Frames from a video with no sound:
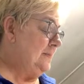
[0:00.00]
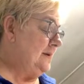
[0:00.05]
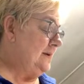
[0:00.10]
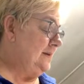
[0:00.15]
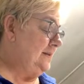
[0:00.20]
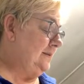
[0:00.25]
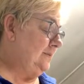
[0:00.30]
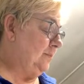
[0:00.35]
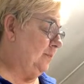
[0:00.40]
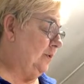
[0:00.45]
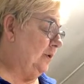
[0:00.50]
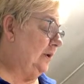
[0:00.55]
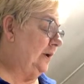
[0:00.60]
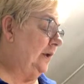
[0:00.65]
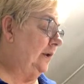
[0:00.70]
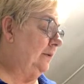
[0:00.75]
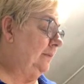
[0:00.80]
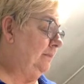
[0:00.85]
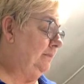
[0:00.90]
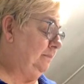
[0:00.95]
it's
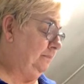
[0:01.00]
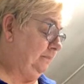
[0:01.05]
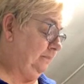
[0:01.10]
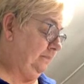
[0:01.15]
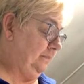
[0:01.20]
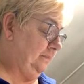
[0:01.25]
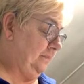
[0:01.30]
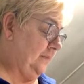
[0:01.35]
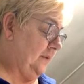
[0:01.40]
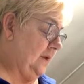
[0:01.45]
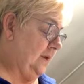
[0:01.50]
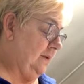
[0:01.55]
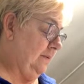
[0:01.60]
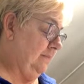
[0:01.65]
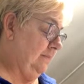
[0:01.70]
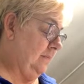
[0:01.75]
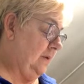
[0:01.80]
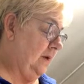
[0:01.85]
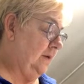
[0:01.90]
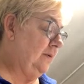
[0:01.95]
working.
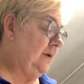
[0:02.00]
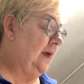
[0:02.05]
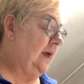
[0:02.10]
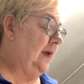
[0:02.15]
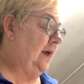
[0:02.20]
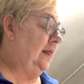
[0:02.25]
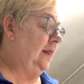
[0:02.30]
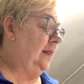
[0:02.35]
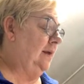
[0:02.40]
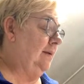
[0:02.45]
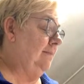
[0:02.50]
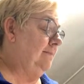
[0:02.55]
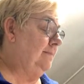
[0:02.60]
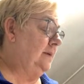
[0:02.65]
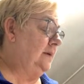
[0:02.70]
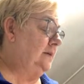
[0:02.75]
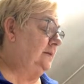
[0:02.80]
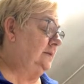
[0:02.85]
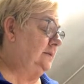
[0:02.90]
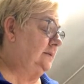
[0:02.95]
Okay, let
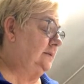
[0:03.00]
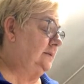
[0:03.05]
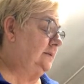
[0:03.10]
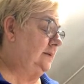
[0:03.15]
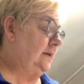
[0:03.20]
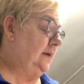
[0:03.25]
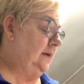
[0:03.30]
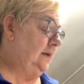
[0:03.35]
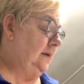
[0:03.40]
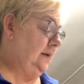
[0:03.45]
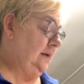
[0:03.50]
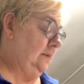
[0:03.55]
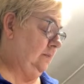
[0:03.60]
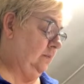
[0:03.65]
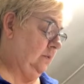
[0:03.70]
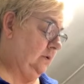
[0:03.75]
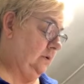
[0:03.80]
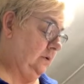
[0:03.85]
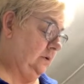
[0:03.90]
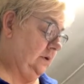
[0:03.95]
me see
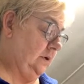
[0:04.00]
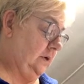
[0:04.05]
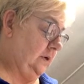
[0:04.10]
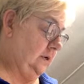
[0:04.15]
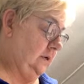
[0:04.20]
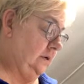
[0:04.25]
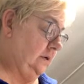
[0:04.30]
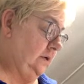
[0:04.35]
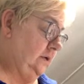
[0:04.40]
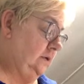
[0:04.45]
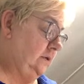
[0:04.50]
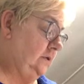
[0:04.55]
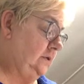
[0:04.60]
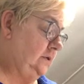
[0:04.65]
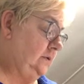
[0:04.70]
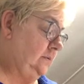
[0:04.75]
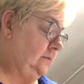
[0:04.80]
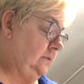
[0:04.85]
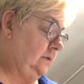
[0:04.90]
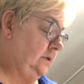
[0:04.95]
what can I
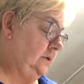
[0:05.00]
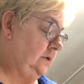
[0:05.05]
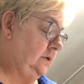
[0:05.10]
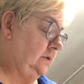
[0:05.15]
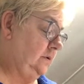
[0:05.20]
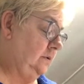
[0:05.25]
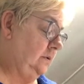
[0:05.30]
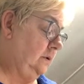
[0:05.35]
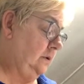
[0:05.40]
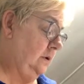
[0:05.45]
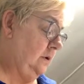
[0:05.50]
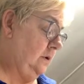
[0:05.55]
do here.